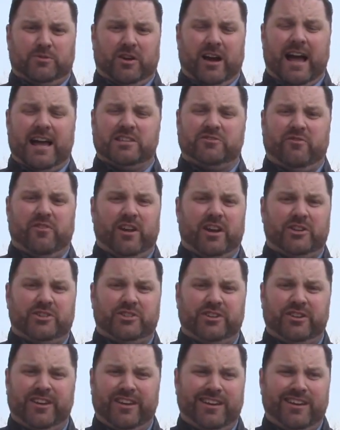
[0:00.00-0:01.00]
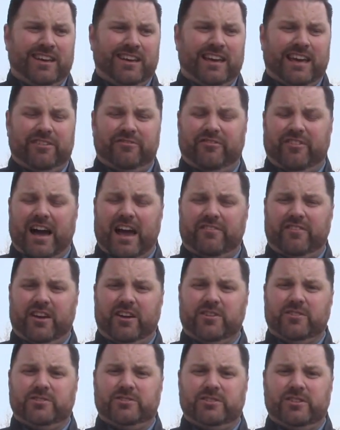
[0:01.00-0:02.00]
their highest finish in 5
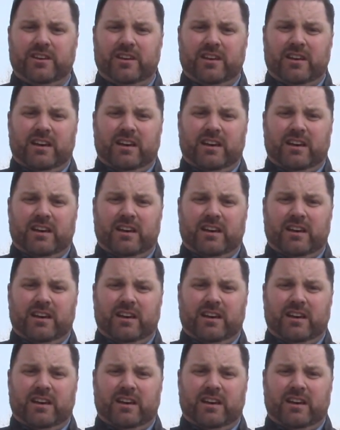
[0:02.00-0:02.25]
years.